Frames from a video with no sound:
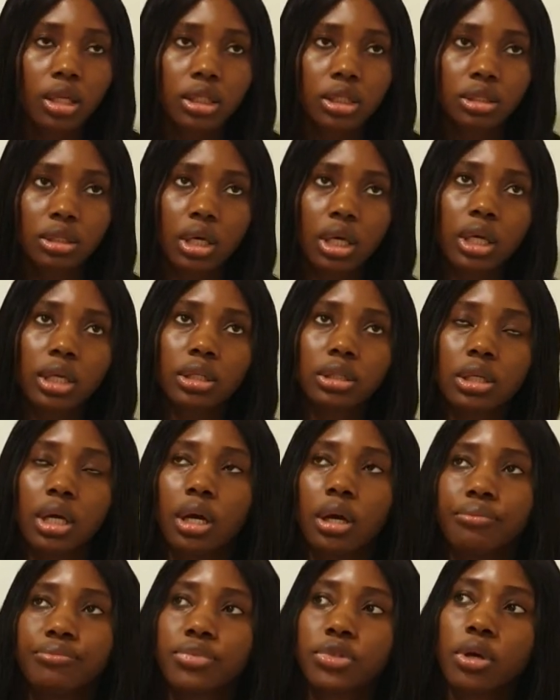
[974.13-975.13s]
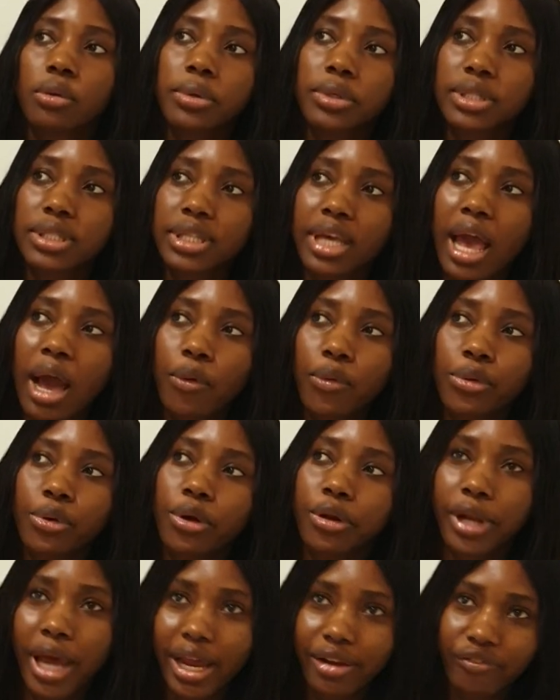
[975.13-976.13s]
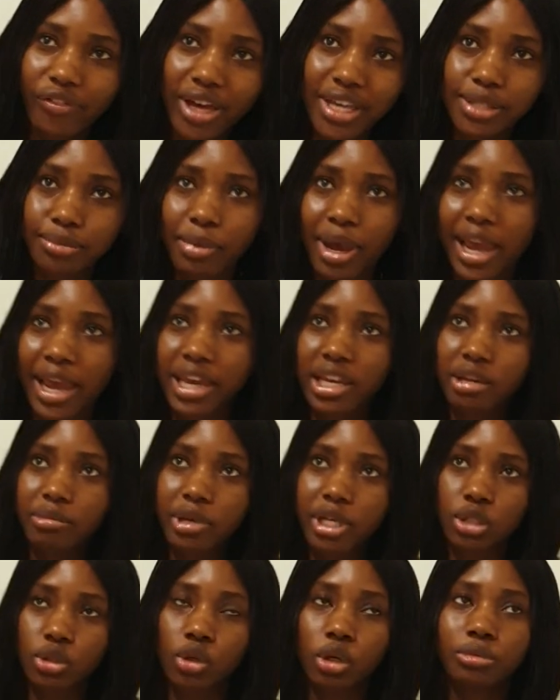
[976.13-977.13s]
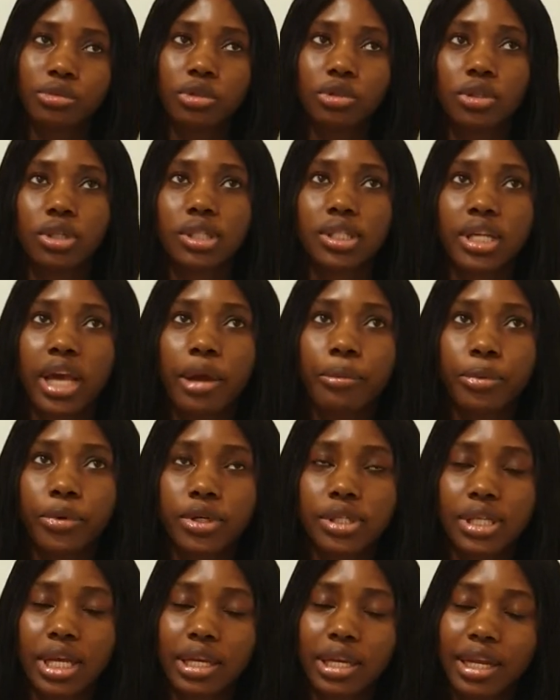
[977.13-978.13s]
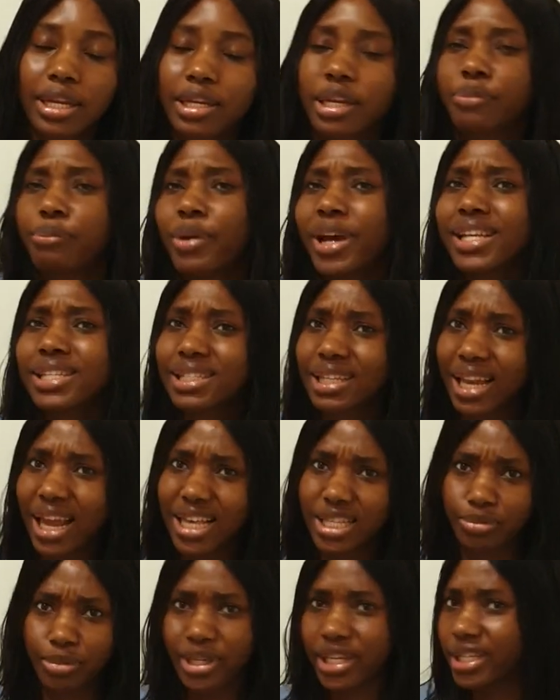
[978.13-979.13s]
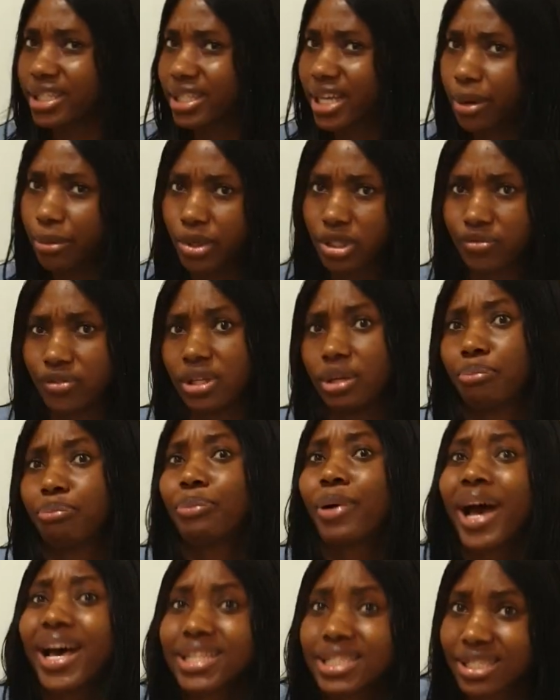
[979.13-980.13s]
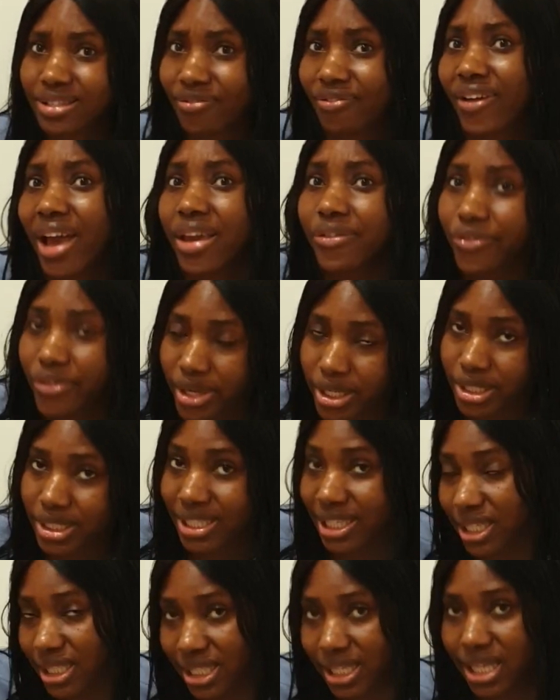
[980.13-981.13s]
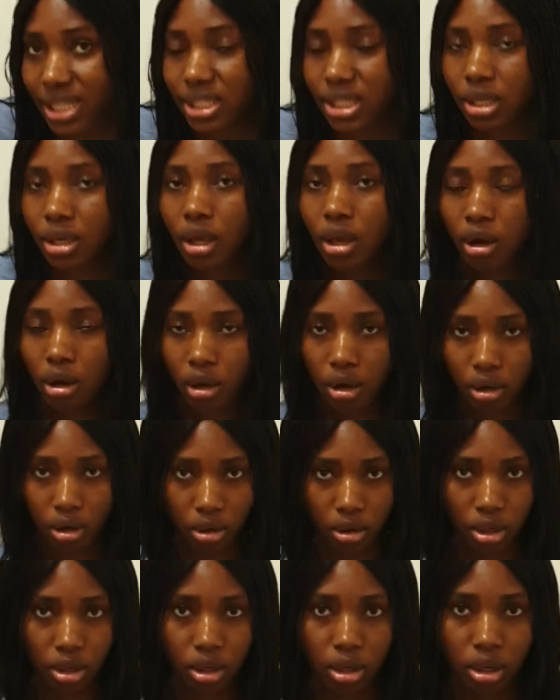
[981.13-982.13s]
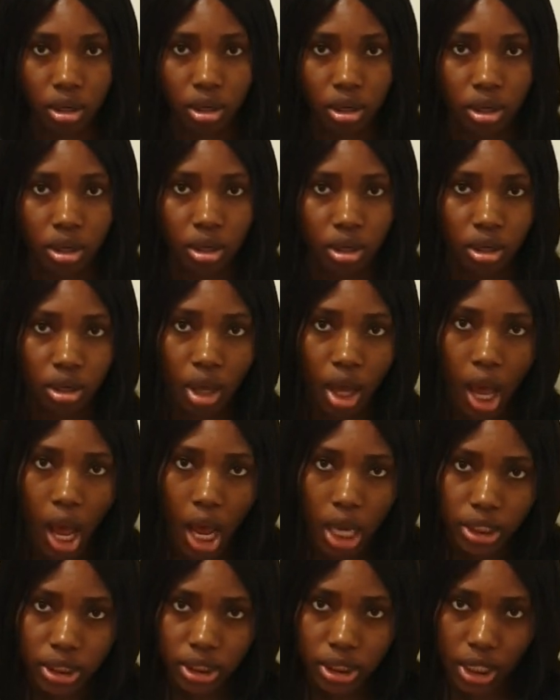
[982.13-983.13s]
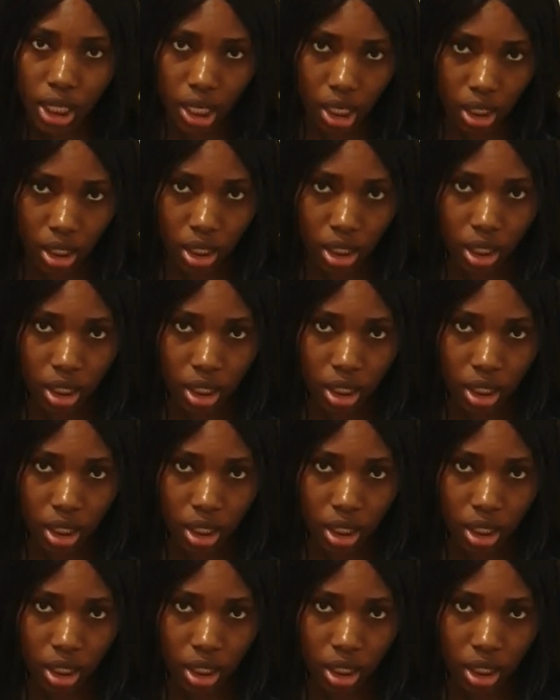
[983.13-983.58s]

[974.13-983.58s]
Then someone say, I will not advise my enemy to come to North Cyprus. And then the person has been in Cyprus for the past 5 years, 6 years. Oh, auntie,